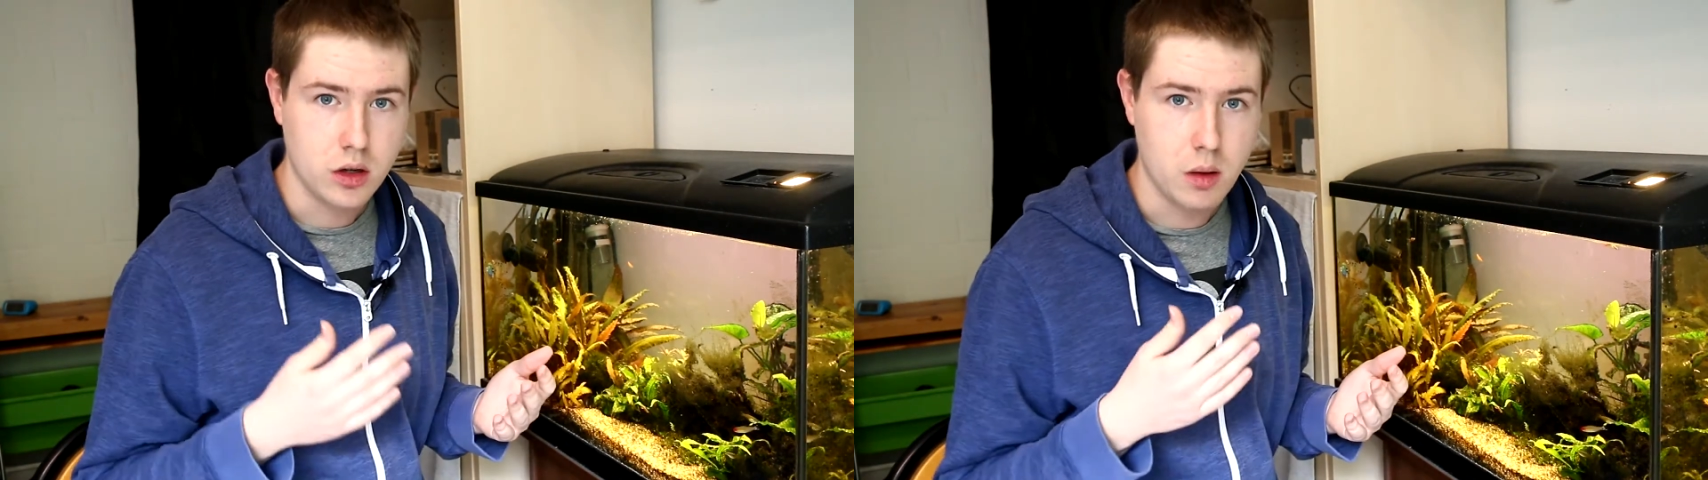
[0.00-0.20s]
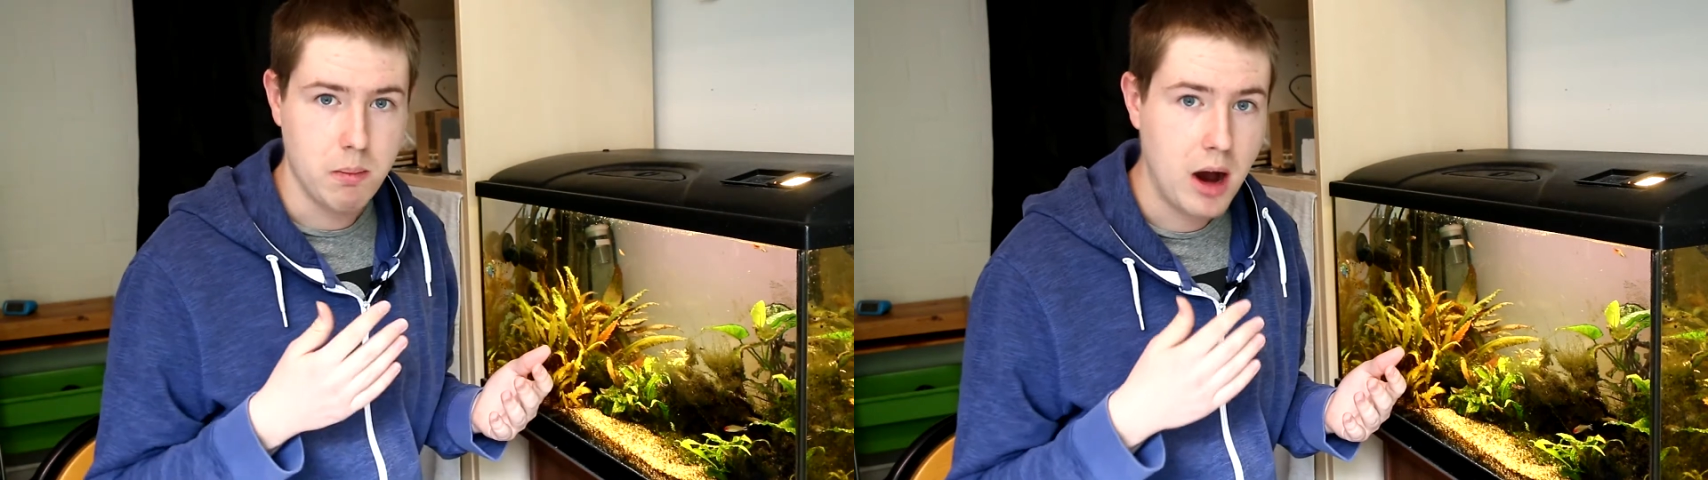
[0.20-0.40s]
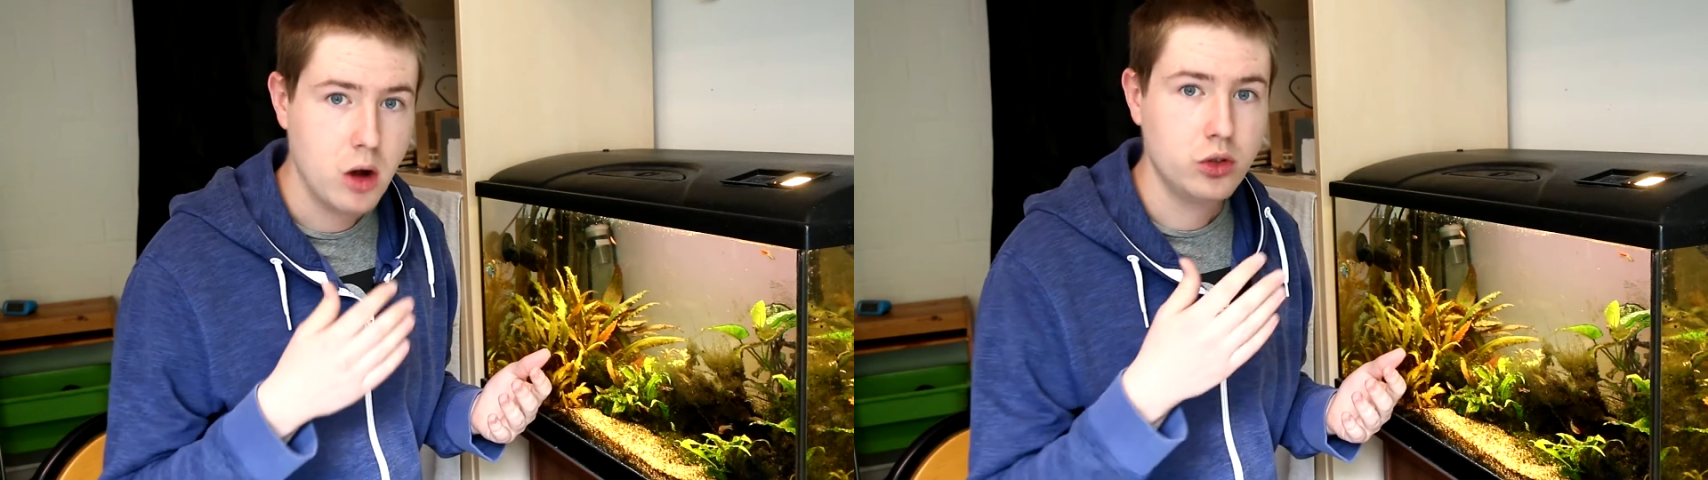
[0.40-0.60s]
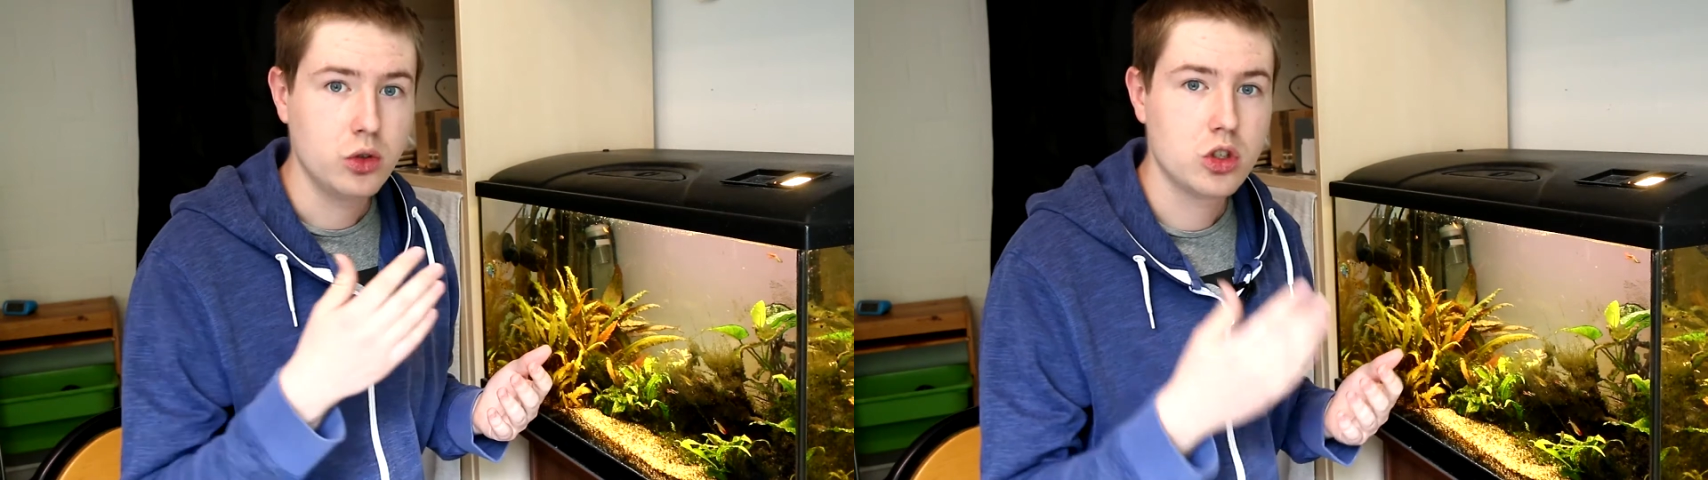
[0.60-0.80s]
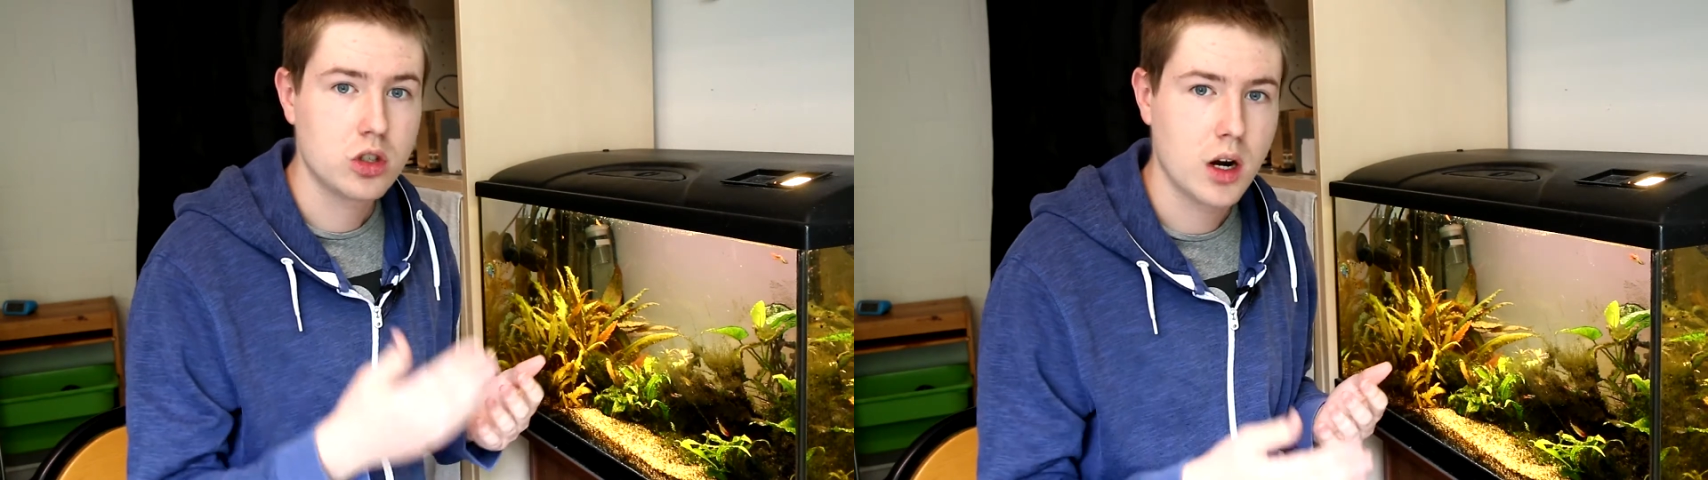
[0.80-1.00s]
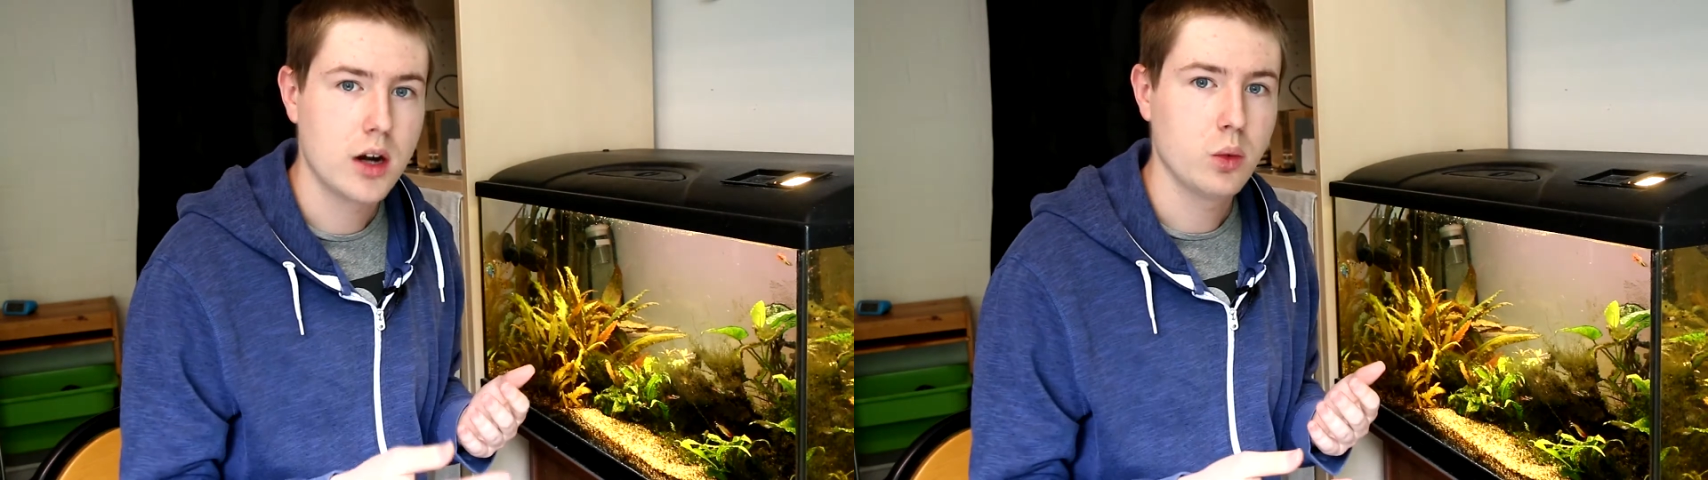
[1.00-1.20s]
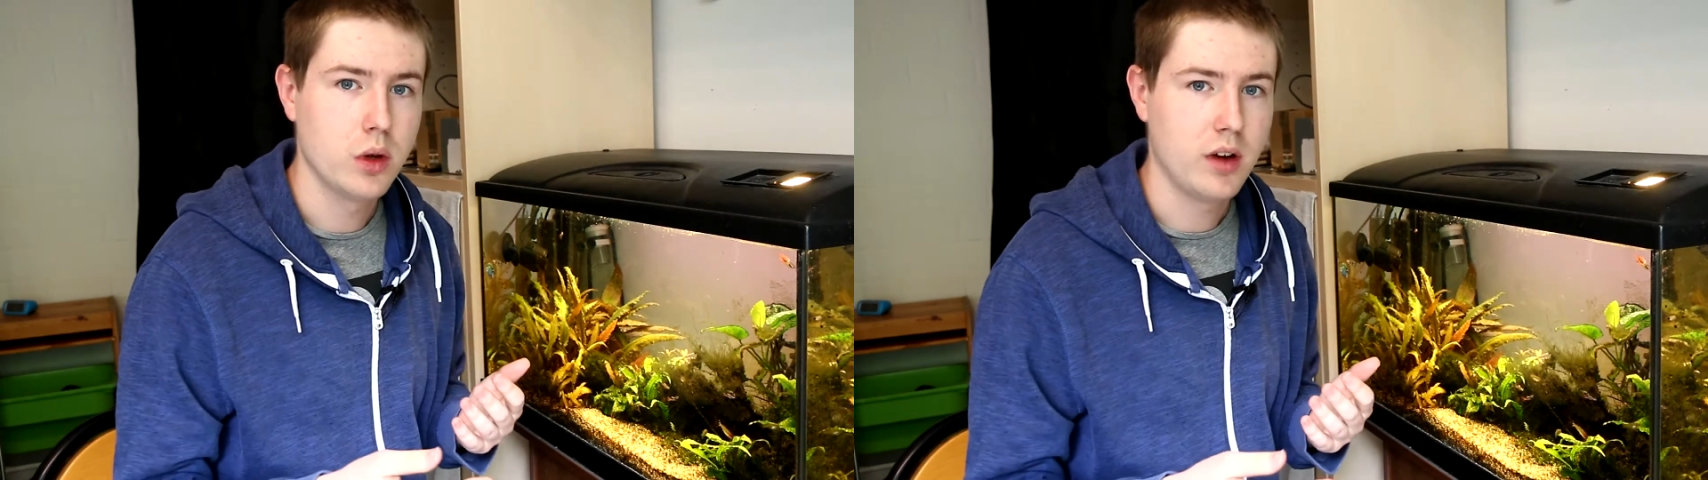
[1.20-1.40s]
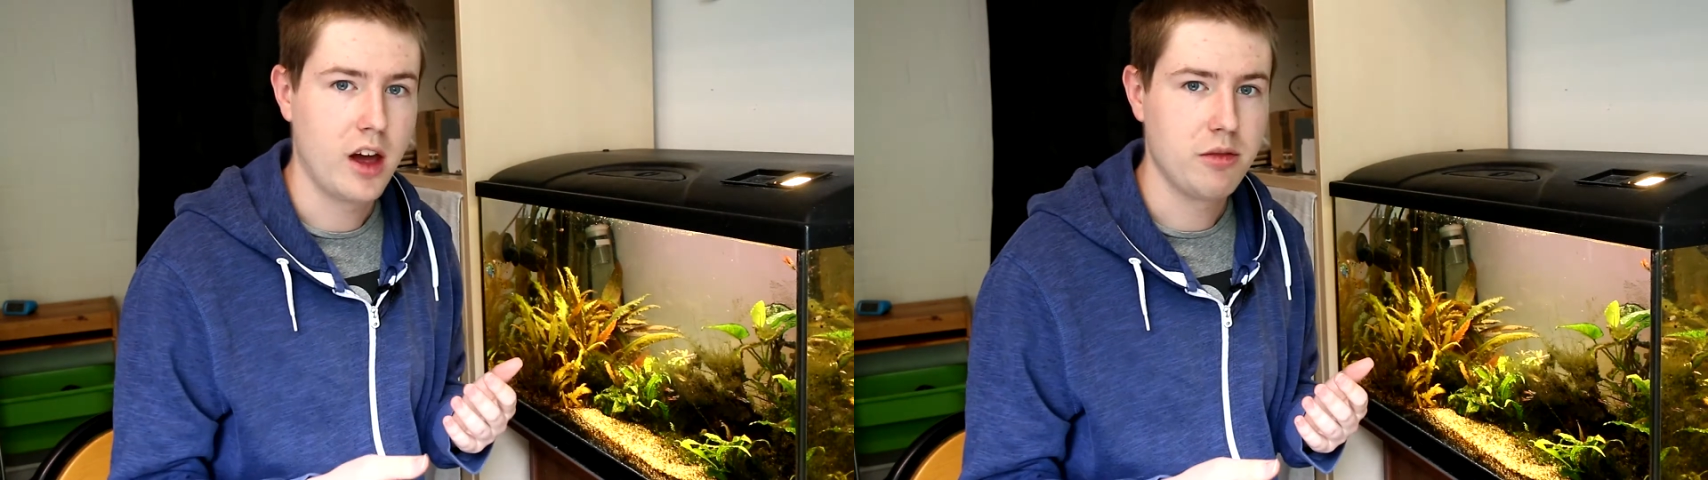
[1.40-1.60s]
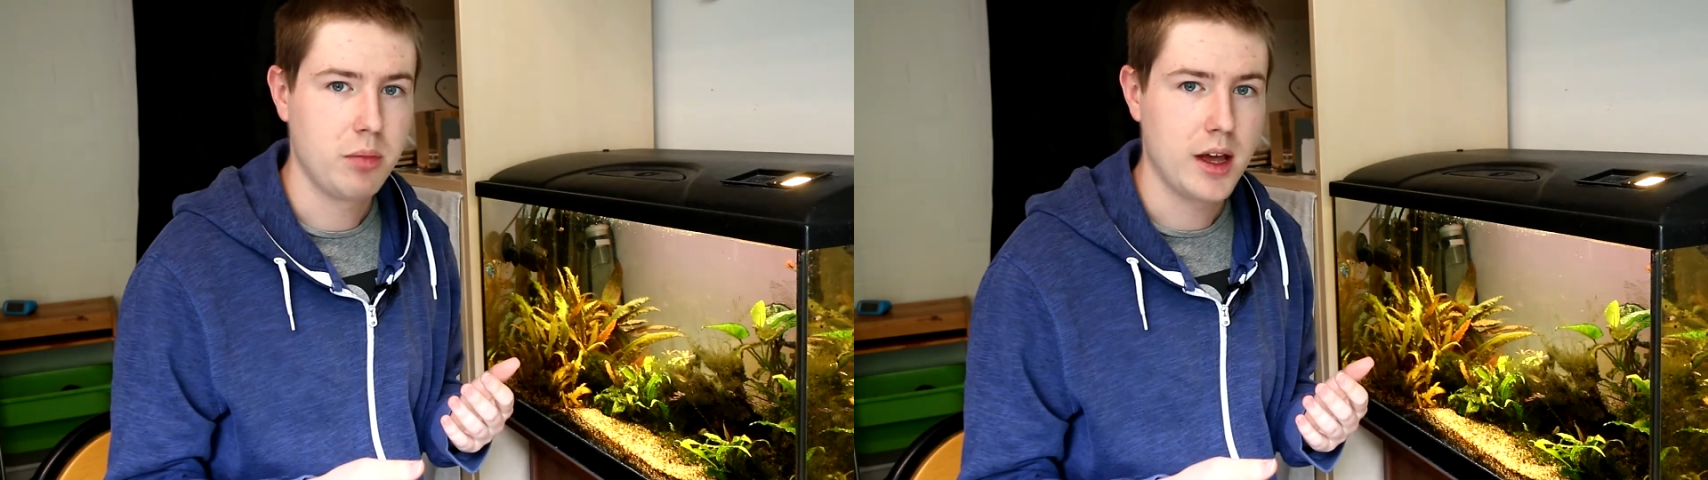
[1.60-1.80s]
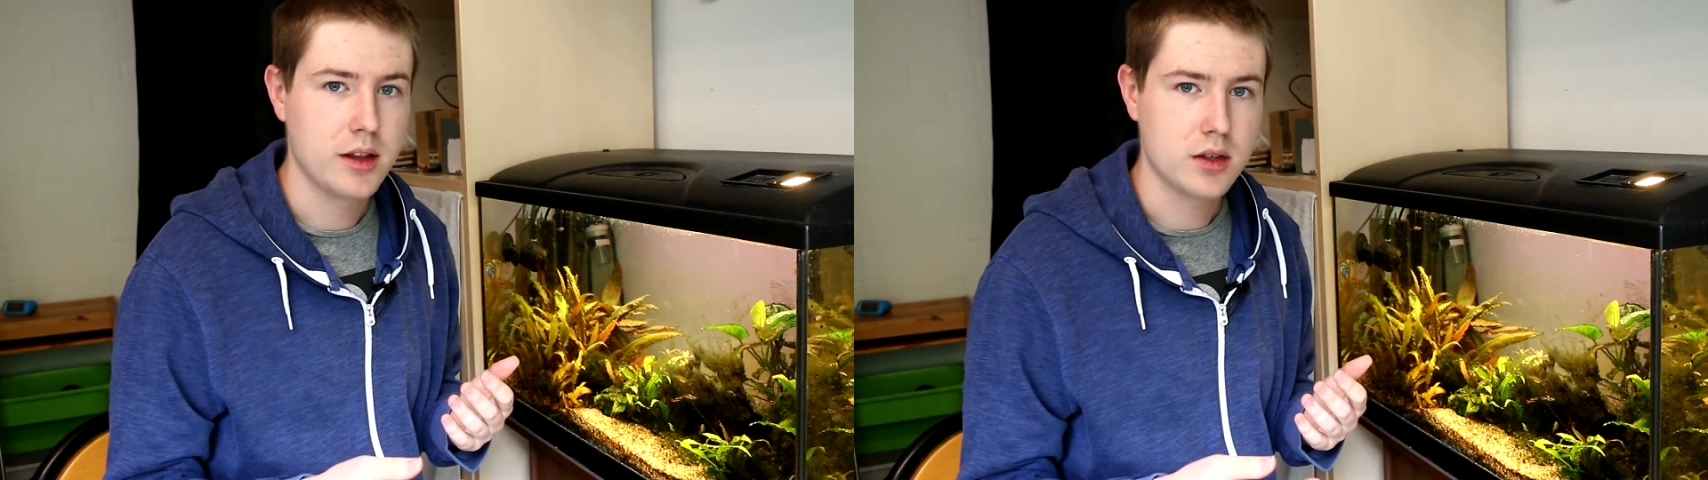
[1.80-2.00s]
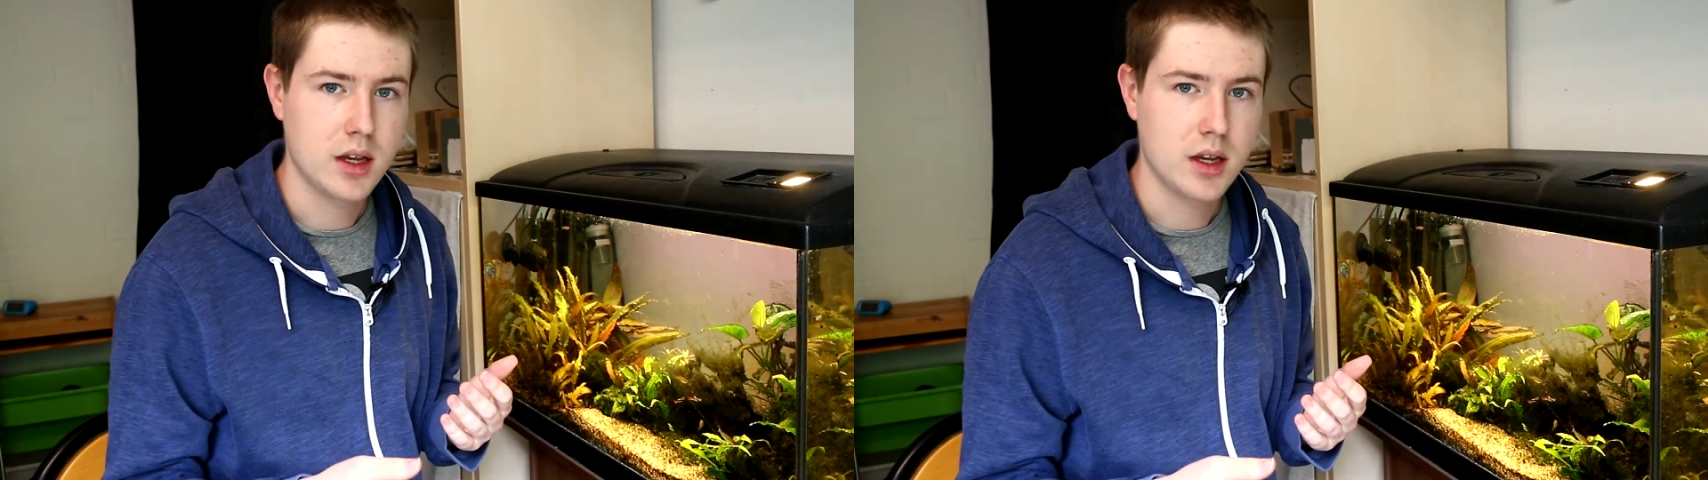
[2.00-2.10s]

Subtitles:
about to start with live plants.